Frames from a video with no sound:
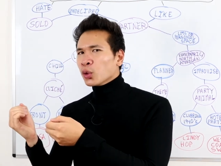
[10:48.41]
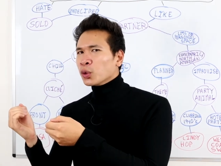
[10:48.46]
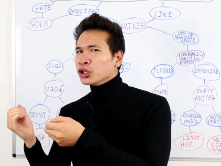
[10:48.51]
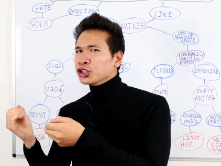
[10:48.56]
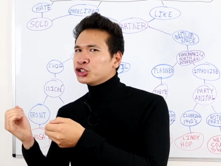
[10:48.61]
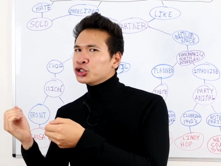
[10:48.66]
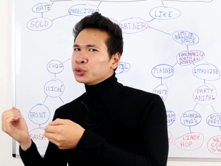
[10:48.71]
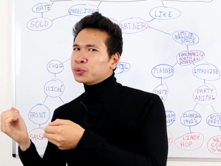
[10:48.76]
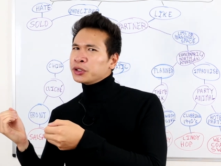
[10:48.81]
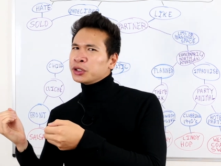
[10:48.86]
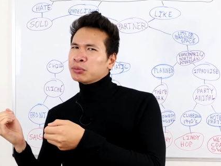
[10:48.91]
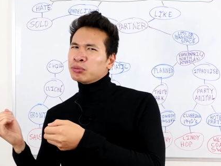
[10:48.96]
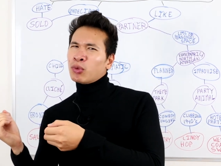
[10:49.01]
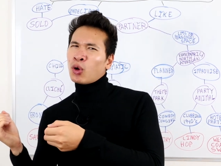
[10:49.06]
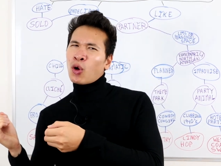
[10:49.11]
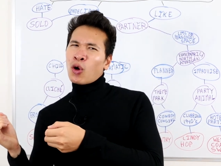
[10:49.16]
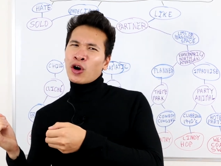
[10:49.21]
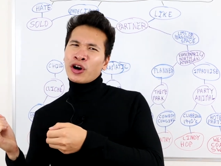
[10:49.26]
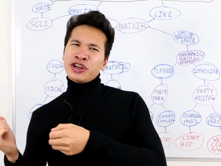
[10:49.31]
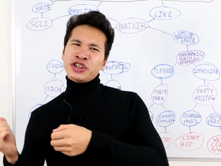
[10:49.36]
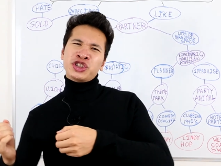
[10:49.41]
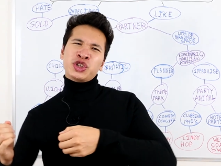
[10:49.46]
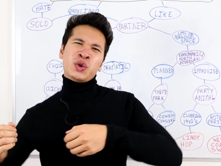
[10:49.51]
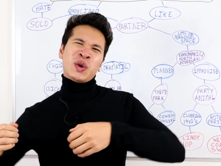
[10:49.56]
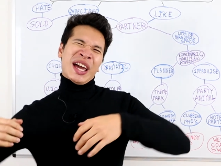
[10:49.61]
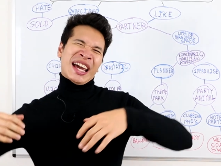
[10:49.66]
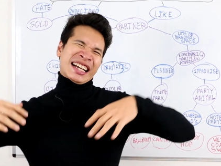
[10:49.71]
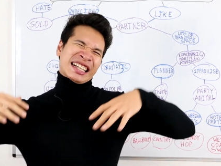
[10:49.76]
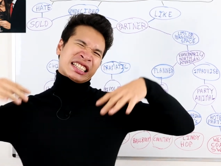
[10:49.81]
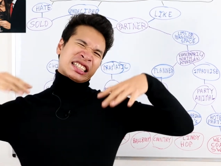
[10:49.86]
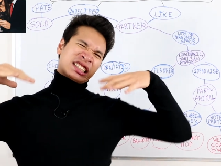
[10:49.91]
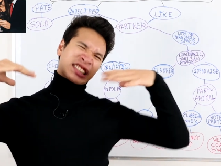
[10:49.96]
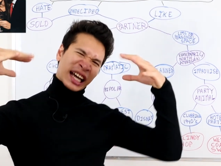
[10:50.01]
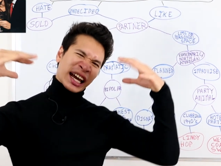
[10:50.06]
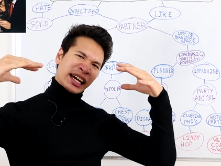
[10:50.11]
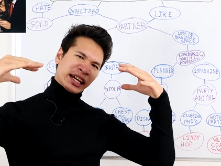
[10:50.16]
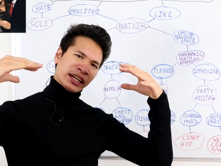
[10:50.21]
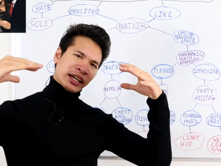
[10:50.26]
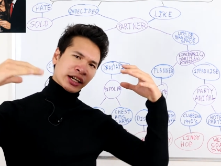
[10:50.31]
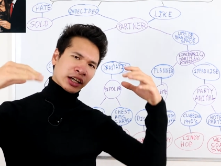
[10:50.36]
would you be more into
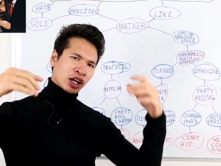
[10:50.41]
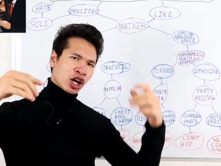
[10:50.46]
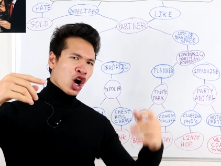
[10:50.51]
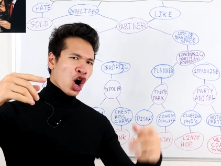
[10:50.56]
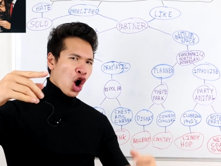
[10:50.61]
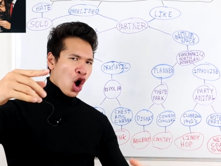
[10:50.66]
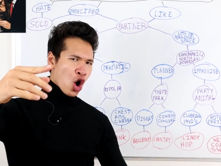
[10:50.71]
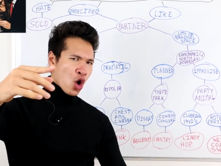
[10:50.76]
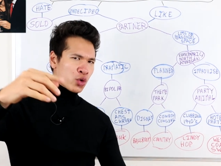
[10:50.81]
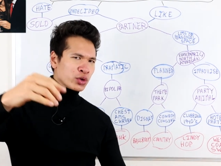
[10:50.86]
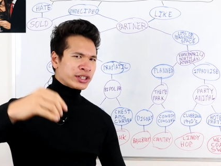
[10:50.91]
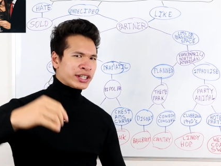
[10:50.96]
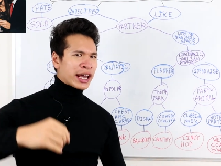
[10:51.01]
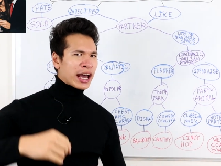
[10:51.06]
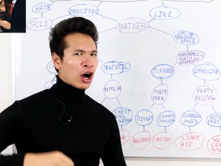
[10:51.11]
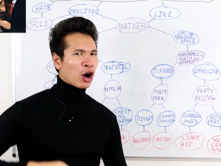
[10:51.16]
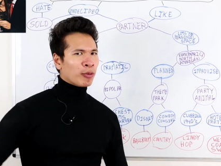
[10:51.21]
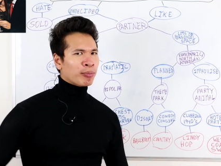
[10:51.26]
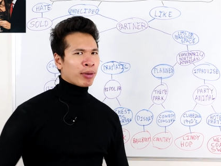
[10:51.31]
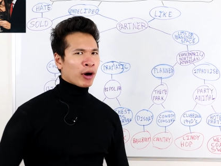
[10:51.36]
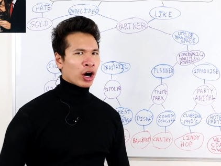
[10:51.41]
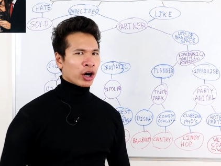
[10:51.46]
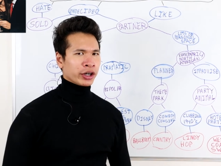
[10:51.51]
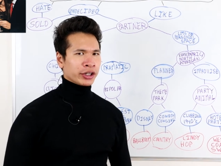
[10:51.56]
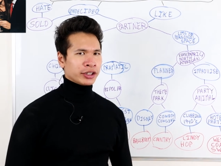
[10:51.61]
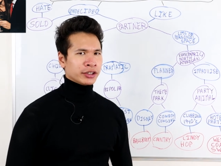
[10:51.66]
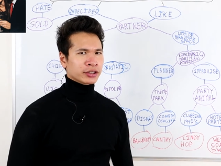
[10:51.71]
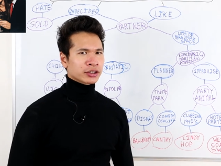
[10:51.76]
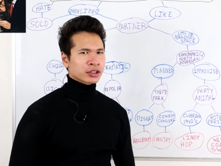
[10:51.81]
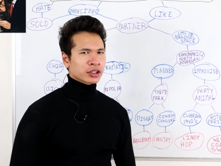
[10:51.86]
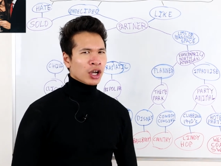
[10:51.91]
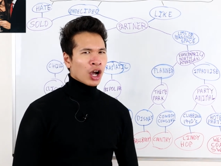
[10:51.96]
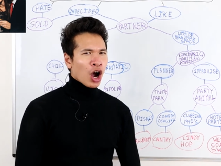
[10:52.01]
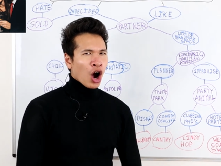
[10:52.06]
exciting hotel parties,